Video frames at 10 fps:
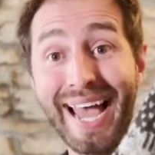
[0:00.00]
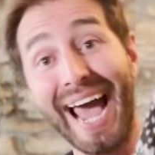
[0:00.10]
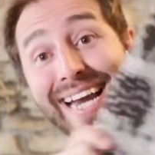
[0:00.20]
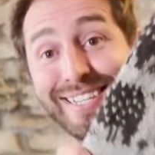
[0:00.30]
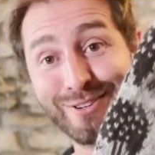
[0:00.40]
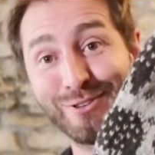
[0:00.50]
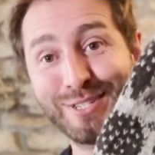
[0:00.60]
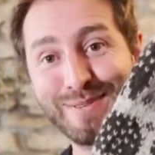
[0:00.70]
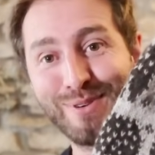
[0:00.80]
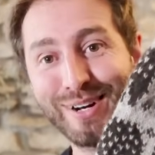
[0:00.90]
and it's got
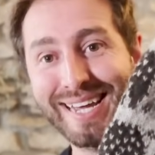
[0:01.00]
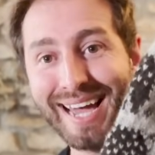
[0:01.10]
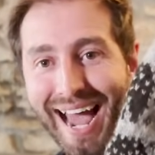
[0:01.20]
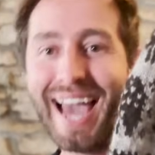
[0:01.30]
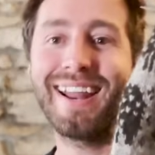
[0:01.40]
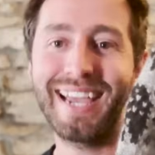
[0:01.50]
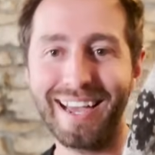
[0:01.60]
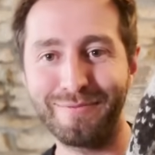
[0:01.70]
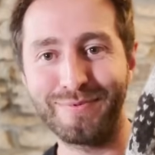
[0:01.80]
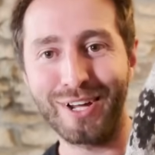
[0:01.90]
sheep on it, and I
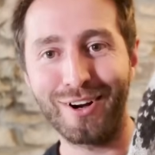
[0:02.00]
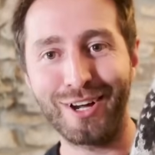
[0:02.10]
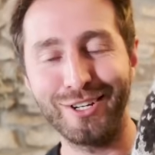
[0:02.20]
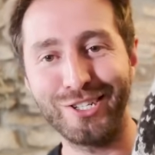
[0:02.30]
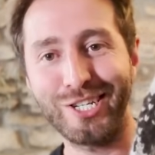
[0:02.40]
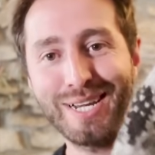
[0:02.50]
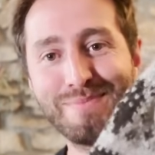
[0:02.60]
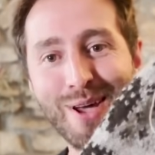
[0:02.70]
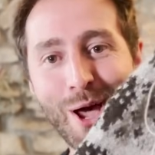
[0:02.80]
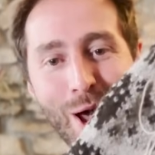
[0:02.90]
have dark coloured sheep,
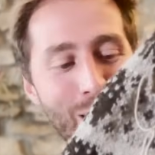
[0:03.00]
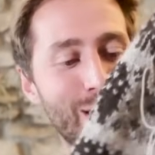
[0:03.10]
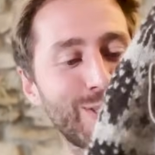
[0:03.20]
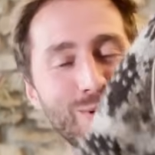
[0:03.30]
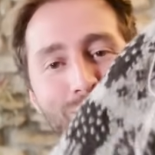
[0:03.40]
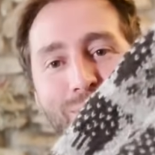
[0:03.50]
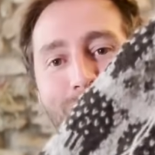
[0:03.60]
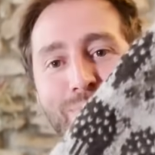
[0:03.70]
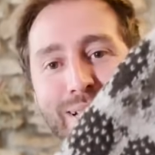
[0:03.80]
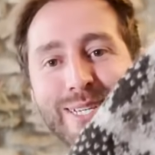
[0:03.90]
so I'm very
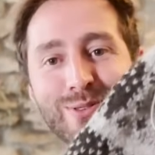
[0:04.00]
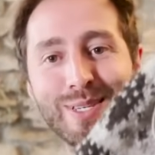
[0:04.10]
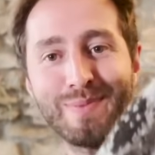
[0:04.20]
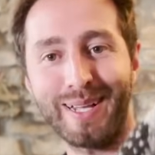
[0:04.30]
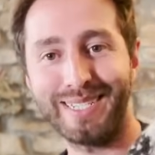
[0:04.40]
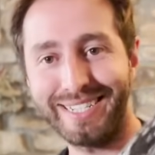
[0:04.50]
pleased with this pattern.